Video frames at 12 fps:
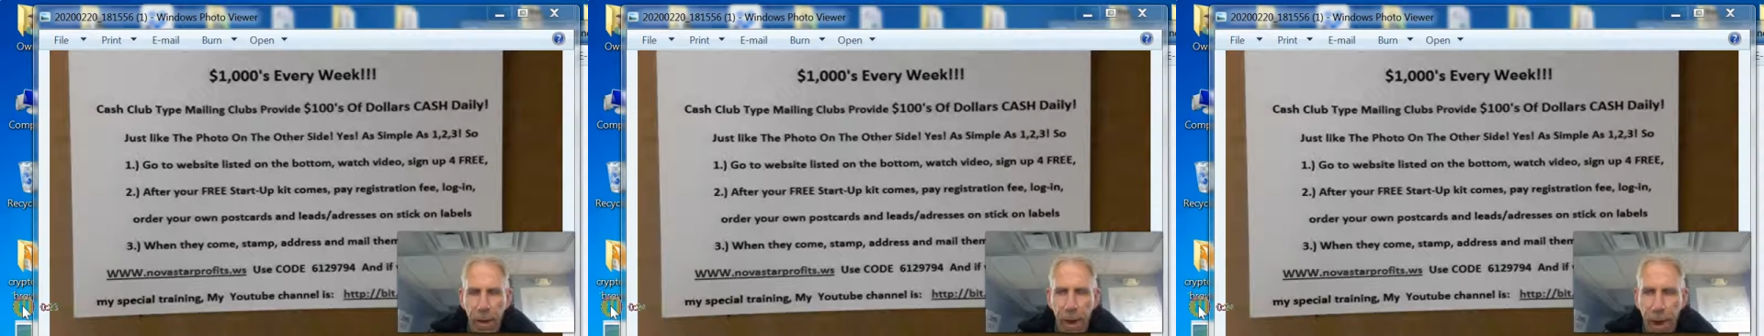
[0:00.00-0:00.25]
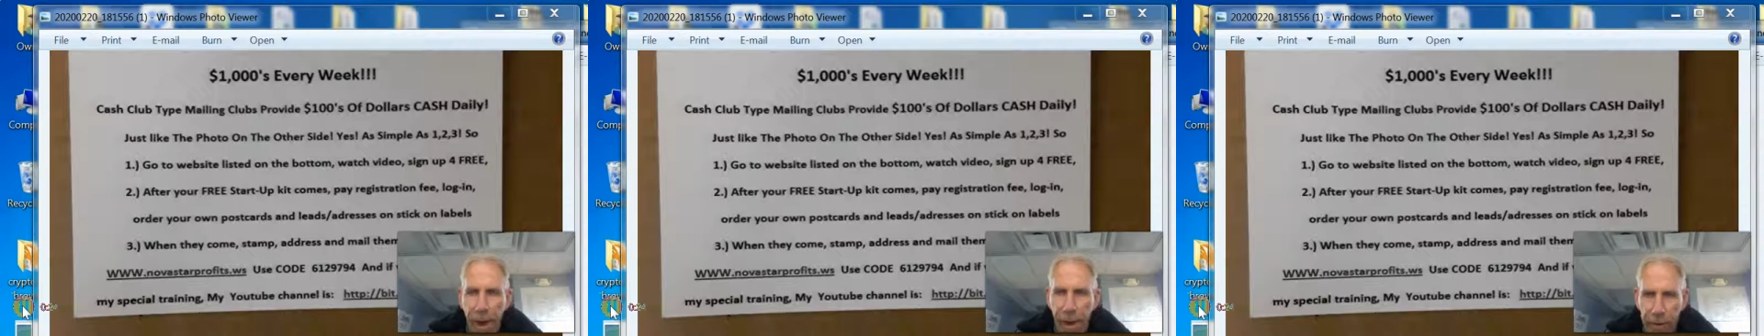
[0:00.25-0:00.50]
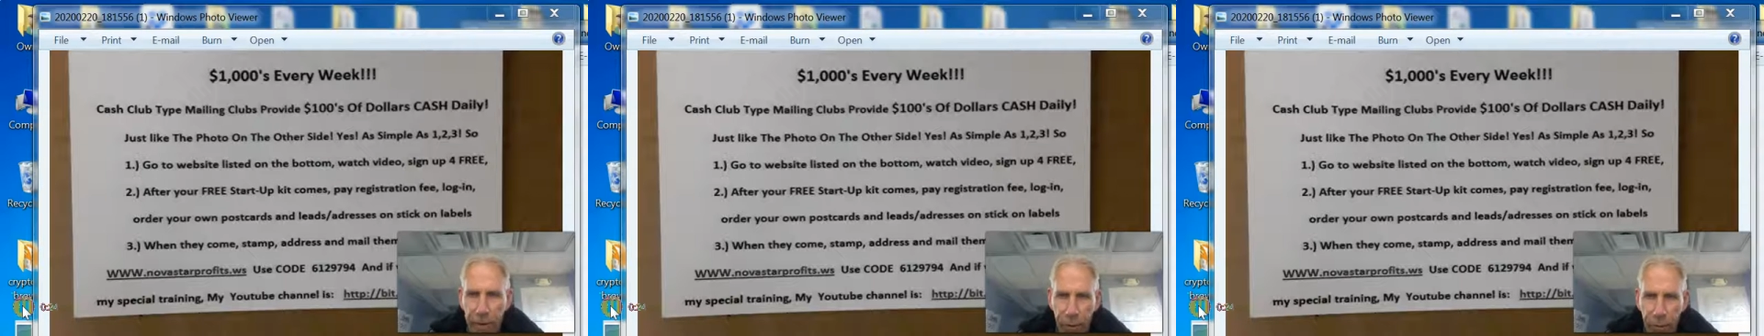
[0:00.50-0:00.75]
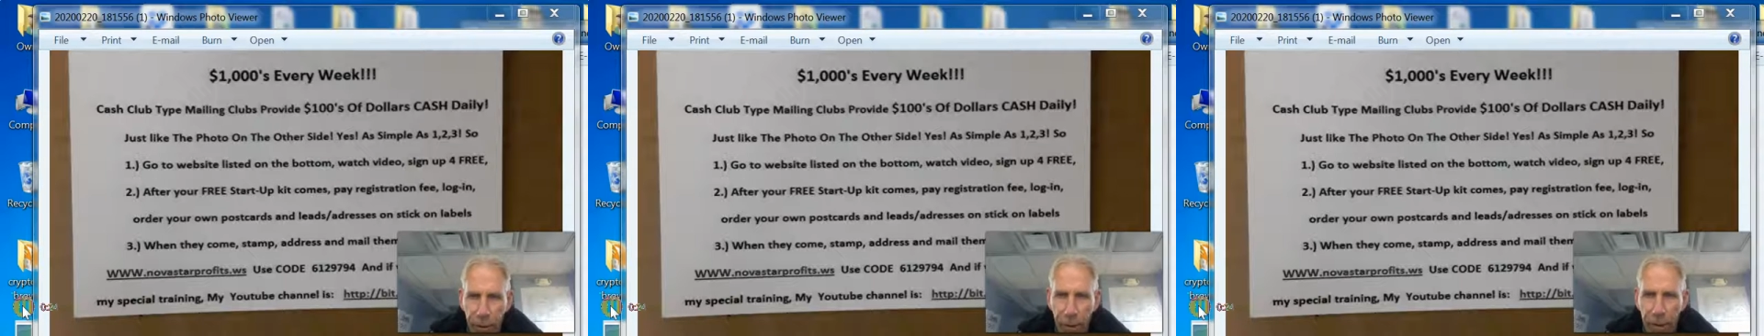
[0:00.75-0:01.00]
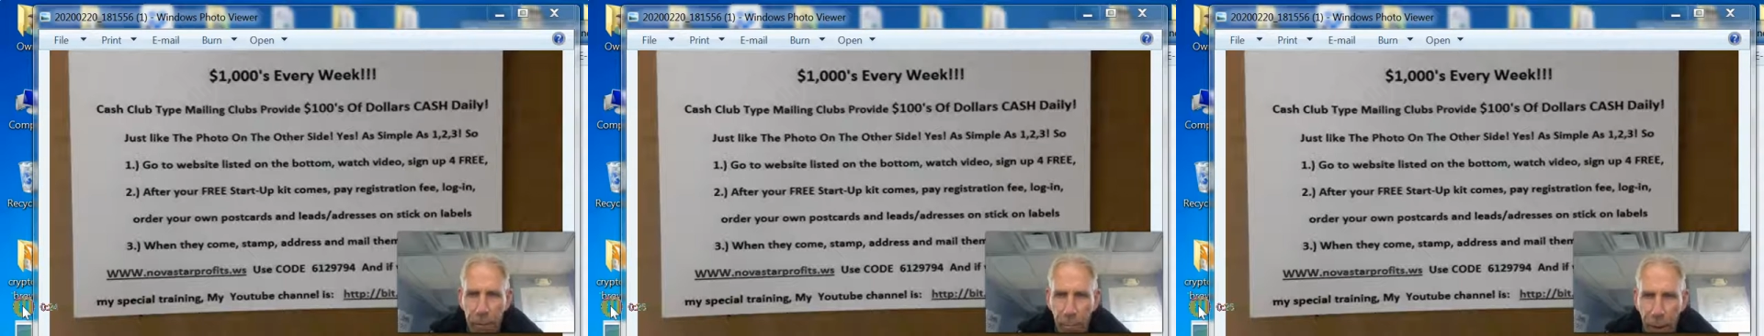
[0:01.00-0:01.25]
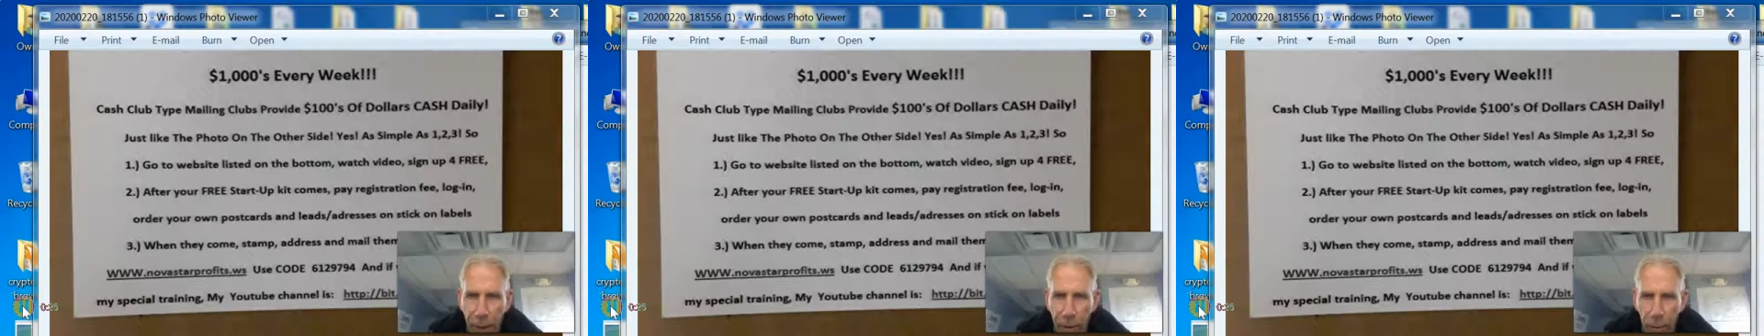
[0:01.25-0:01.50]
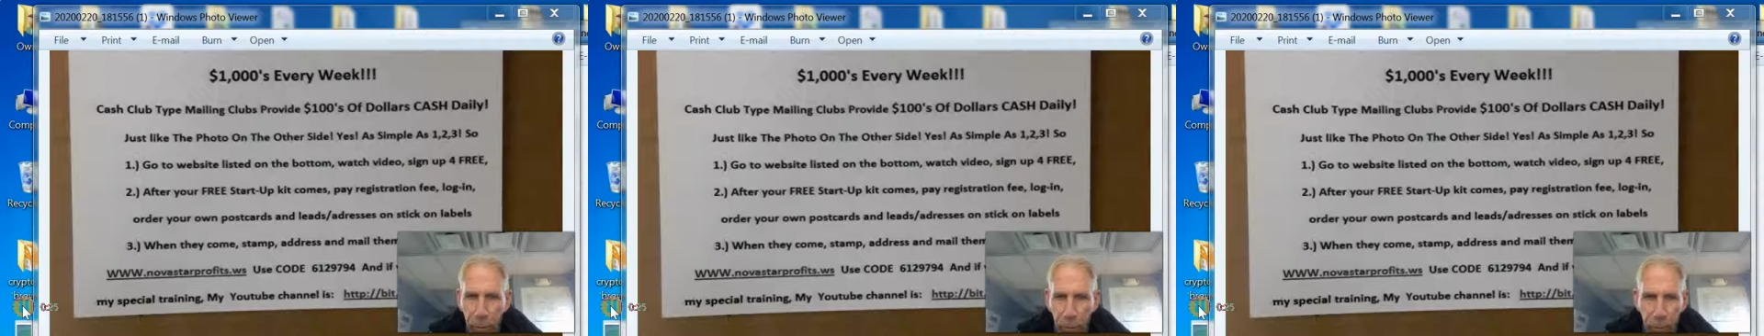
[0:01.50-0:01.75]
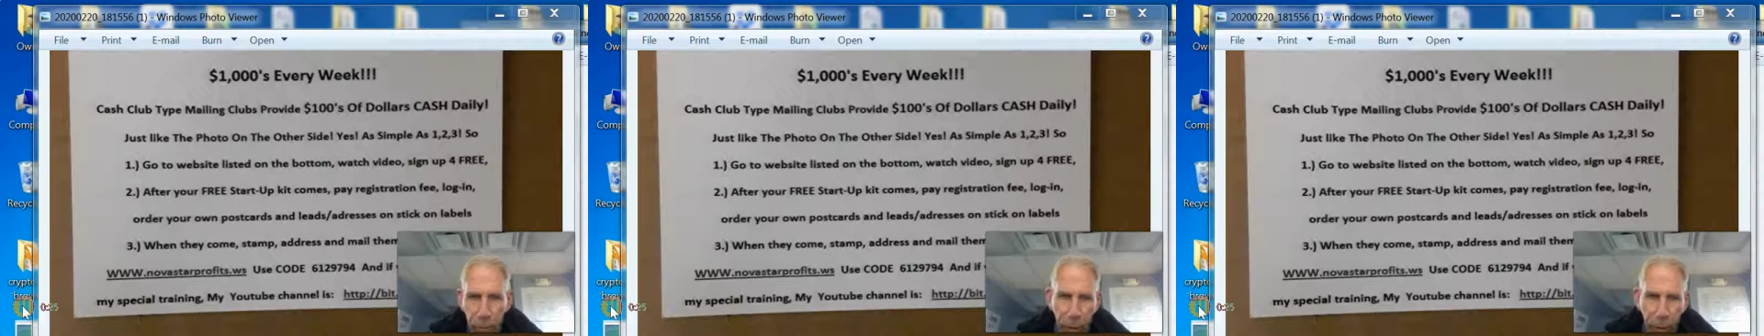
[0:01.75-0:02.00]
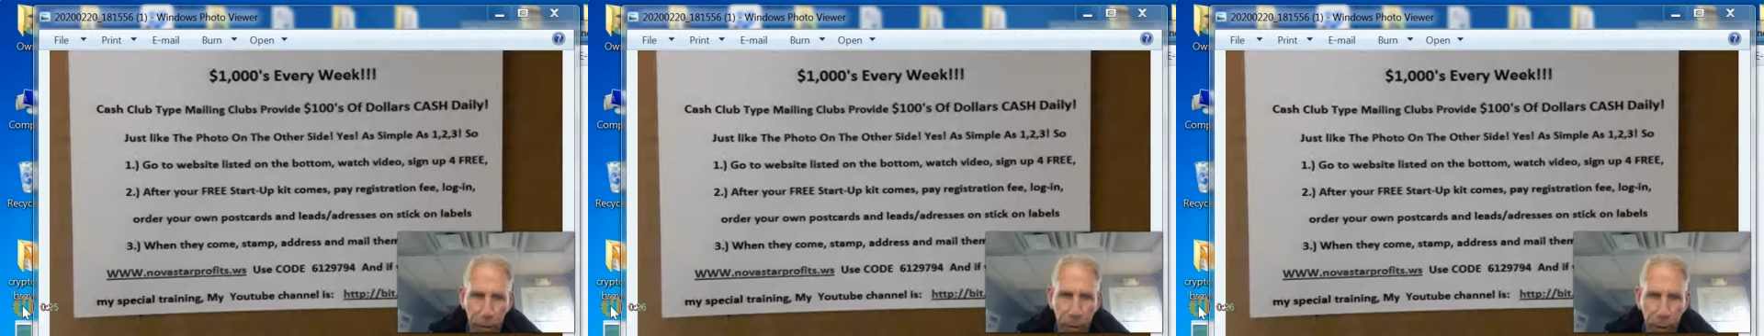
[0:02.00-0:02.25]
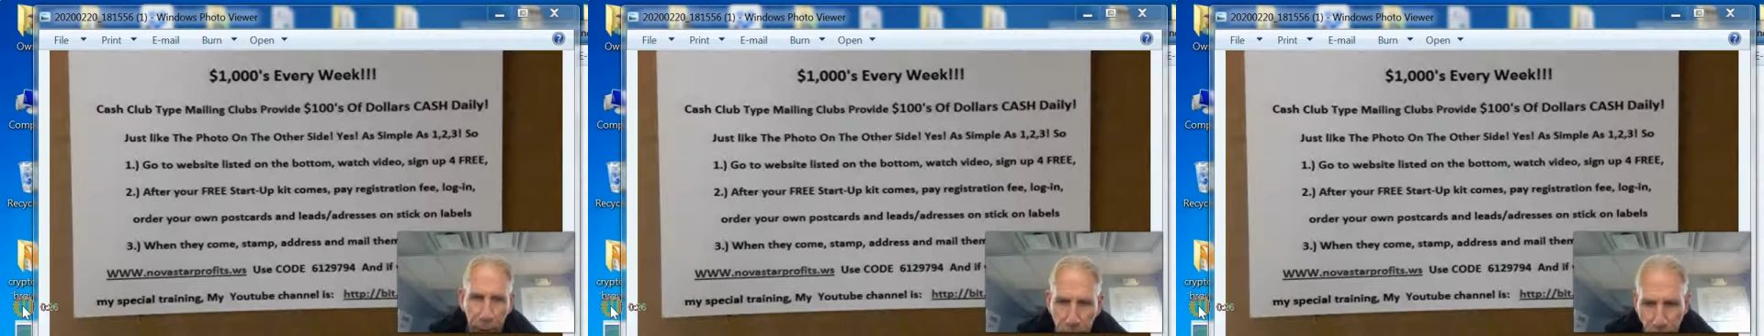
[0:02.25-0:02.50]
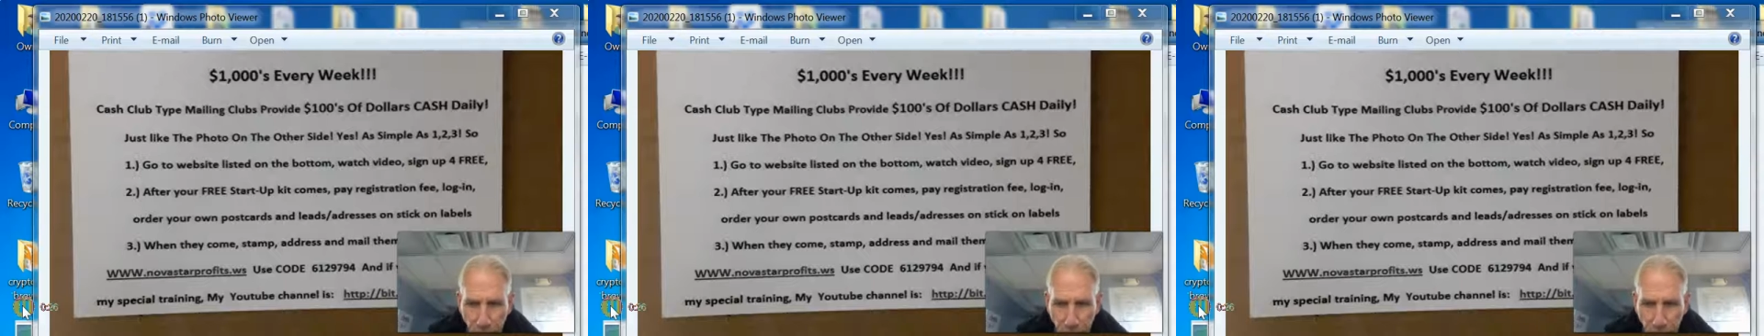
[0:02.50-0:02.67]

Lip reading: and direct mail marketing.